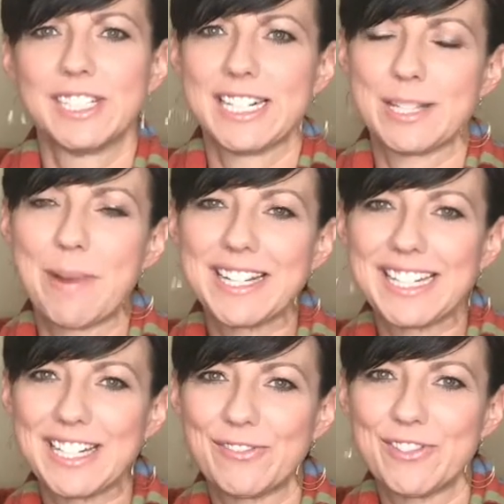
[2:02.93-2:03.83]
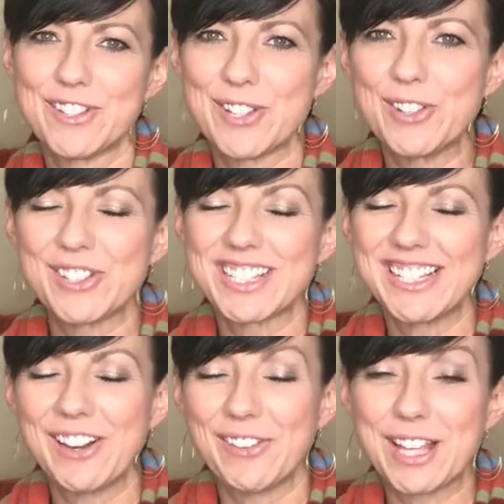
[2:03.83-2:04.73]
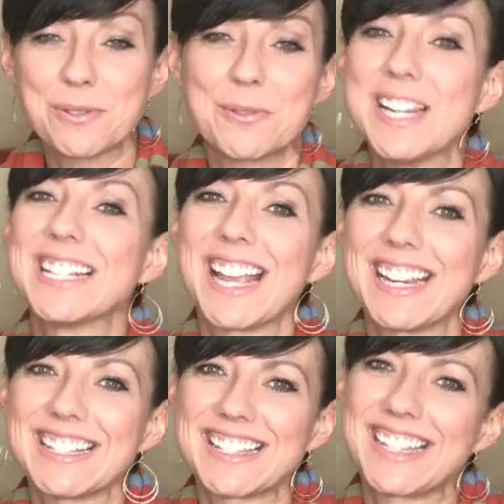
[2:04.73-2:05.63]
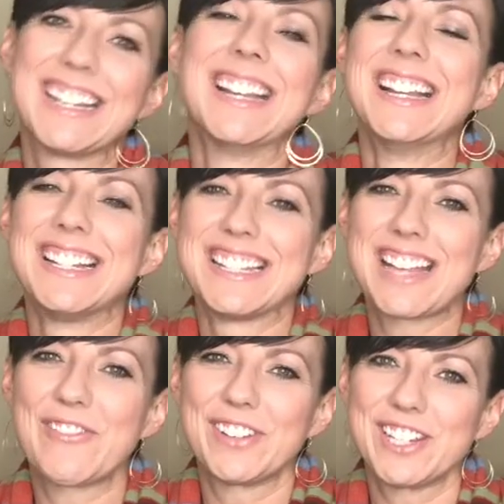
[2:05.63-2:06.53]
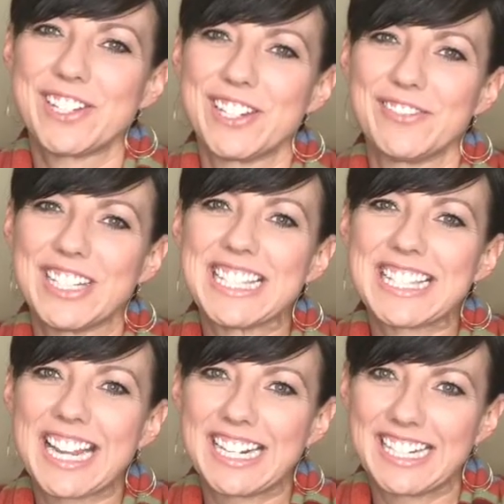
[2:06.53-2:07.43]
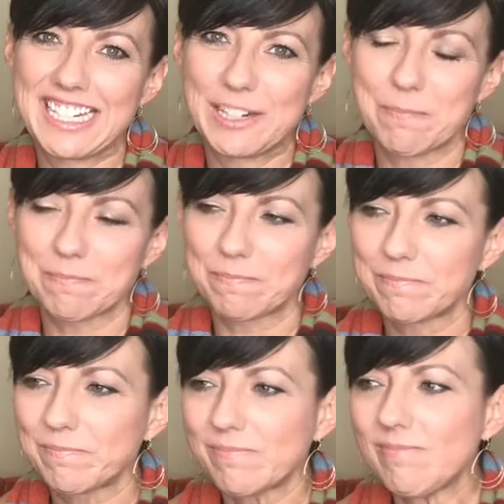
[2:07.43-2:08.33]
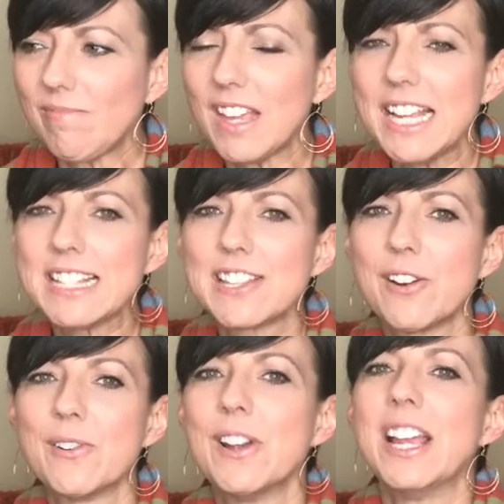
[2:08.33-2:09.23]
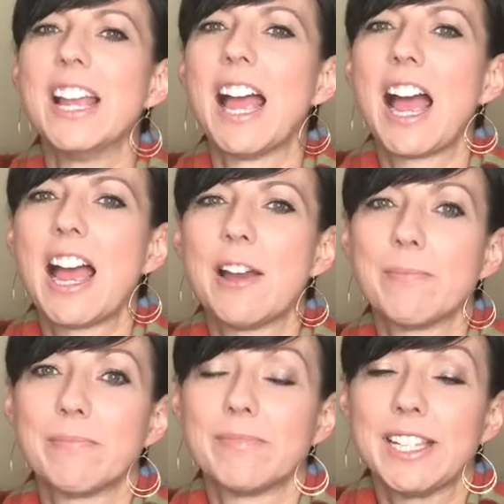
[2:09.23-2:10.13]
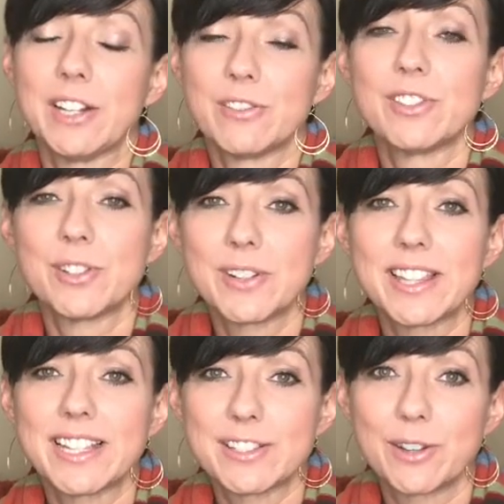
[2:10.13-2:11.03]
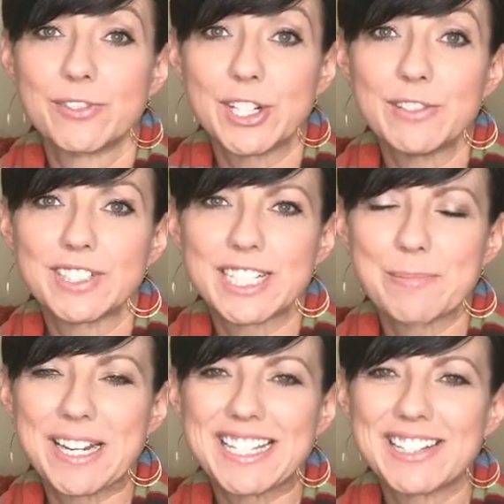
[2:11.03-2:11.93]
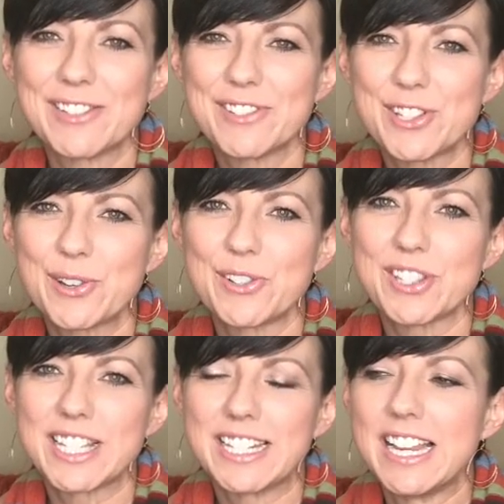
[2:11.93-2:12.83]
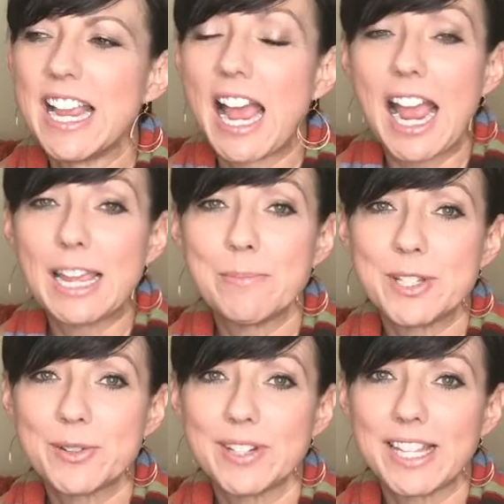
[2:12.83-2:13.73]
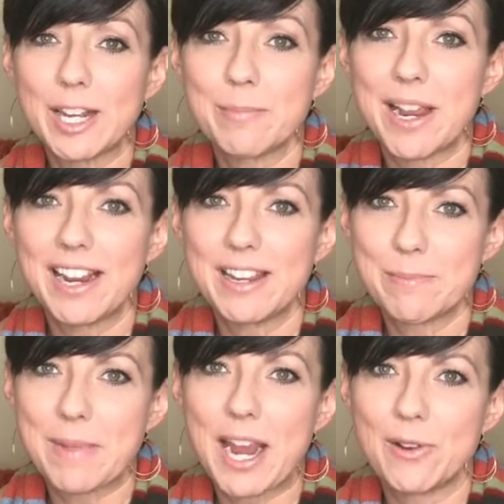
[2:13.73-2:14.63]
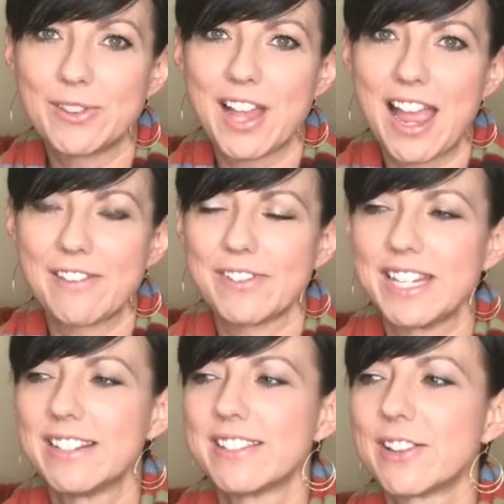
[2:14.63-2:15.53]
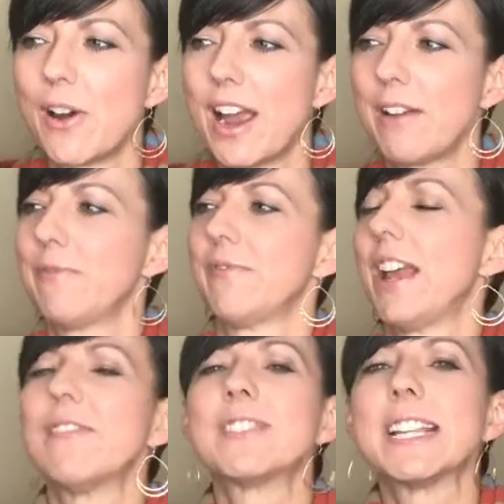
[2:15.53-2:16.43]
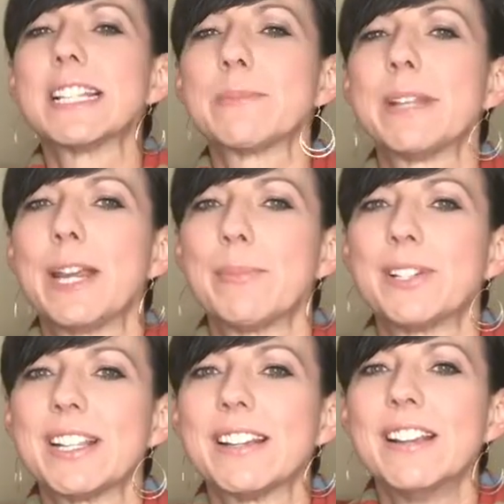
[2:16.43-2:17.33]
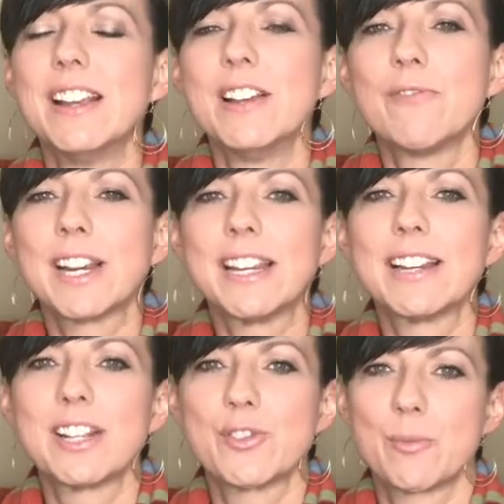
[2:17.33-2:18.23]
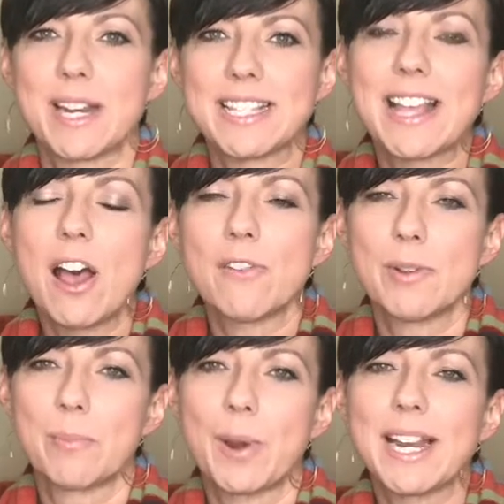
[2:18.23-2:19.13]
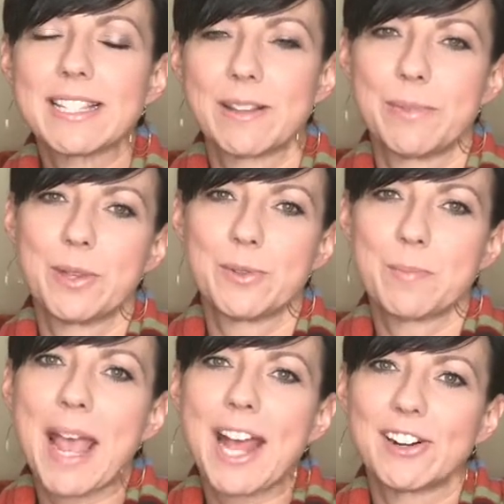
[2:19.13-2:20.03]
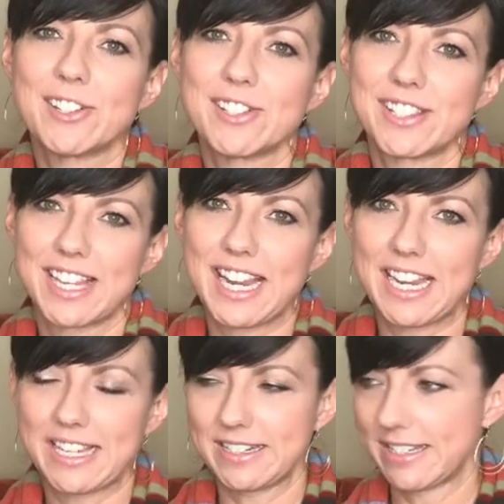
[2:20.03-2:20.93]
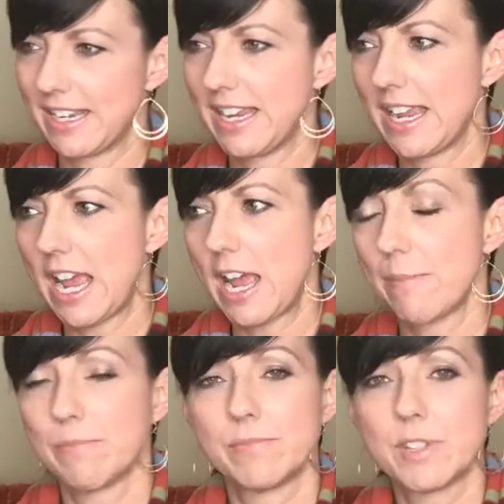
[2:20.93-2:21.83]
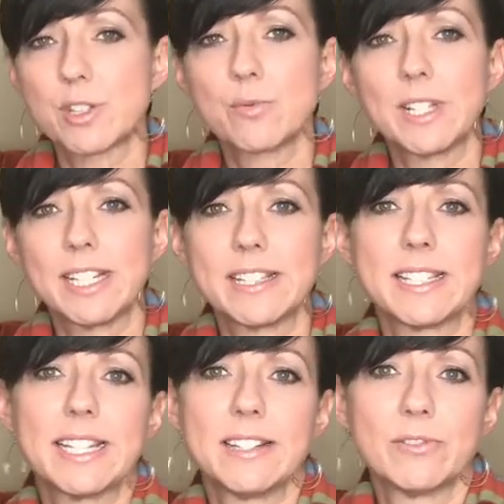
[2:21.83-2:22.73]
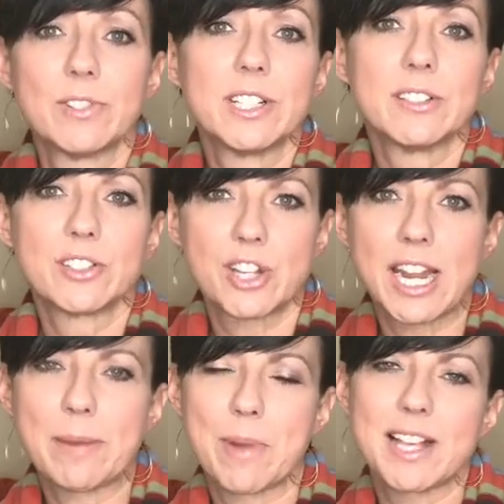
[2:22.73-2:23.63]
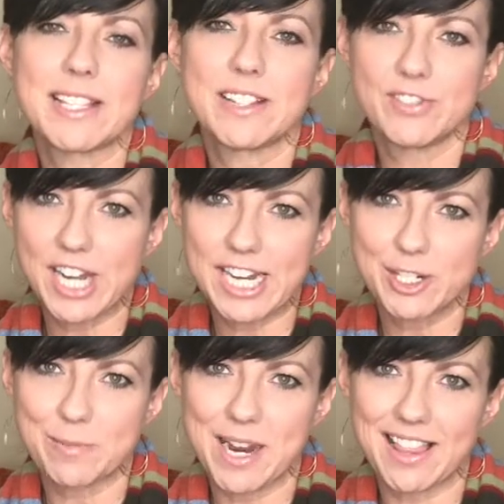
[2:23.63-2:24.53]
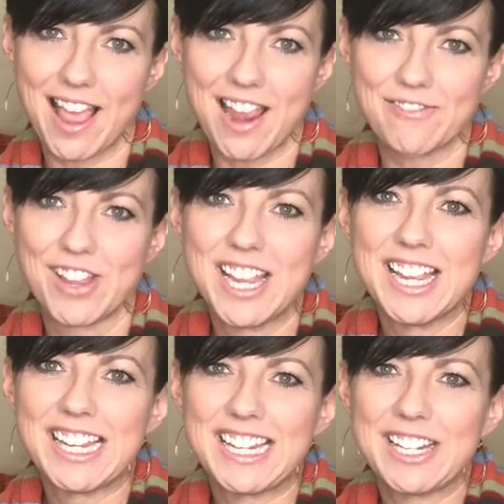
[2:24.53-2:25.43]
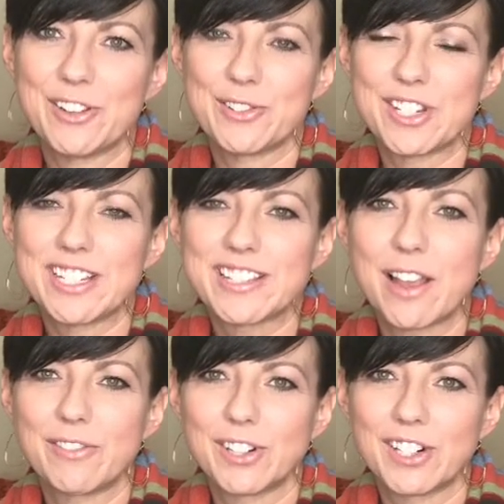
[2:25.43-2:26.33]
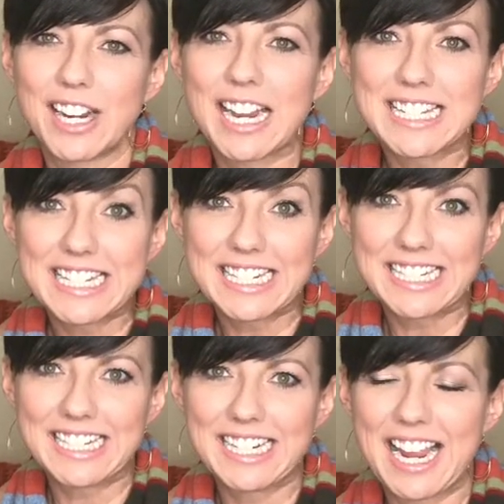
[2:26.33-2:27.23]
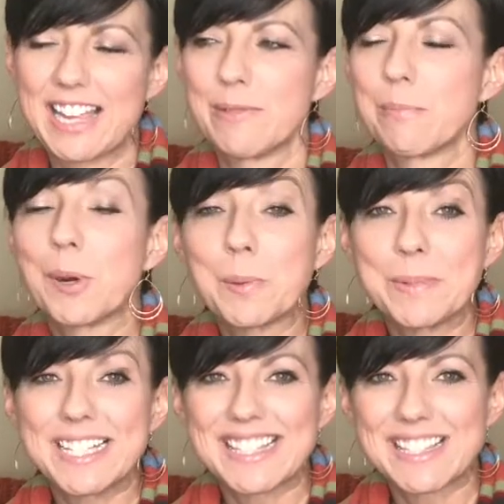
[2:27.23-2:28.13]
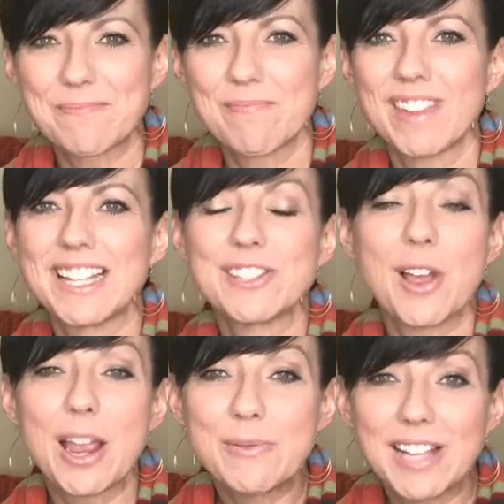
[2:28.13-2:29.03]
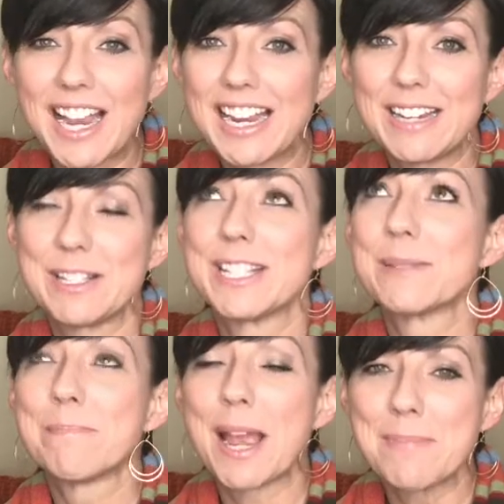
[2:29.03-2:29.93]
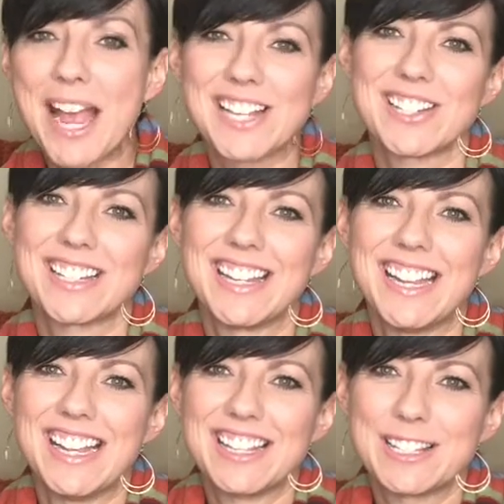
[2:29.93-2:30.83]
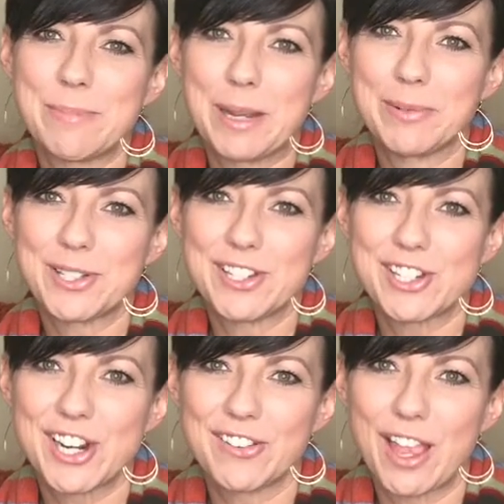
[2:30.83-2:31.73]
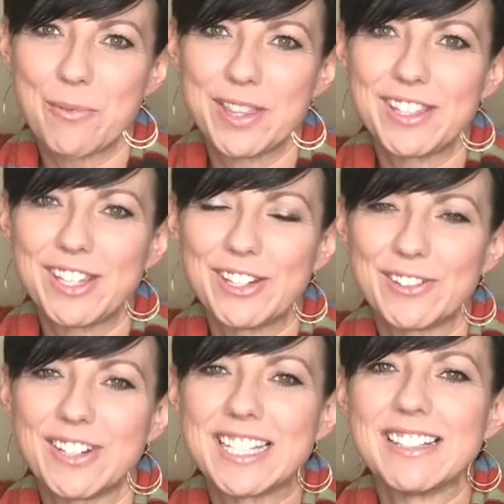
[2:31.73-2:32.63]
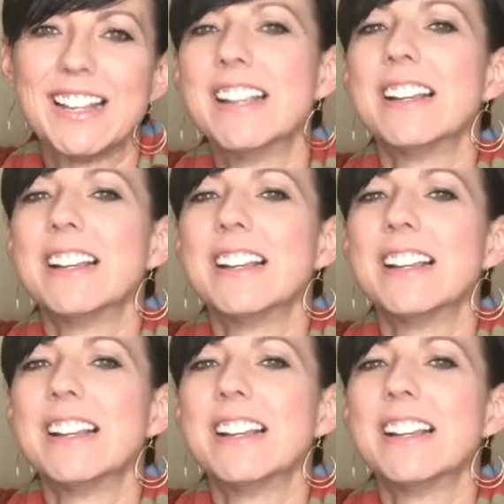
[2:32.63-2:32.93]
and expecting different results. You know, that's what we say is the definition of insanity. And so, um, you know, it's doing things over and over and expecting new results, and I had been doing that in my, in my own life, and so I have since been able to recognize for myself and break some of those patterns, and um, just really see real cha- positive change in my life, you know, to discover identity and purpose. And so I, I it is my passion to be able to share that with you, and